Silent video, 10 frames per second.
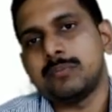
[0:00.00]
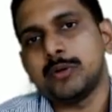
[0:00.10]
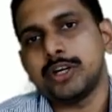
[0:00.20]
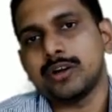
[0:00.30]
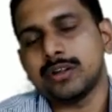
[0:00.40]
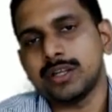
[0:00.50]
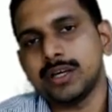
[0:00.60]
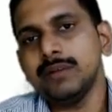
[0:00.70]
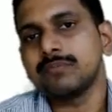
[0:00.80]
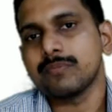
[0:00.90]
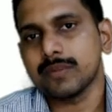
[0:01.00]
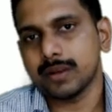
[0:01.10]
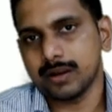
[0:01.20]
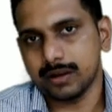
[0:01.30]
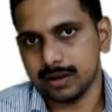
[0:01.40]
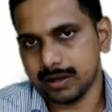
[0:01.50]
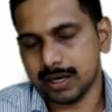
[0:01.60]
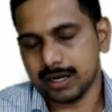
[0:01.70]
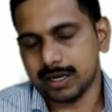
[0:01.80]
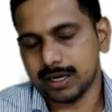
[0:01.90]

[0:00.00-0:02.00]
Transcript: put it on the uh,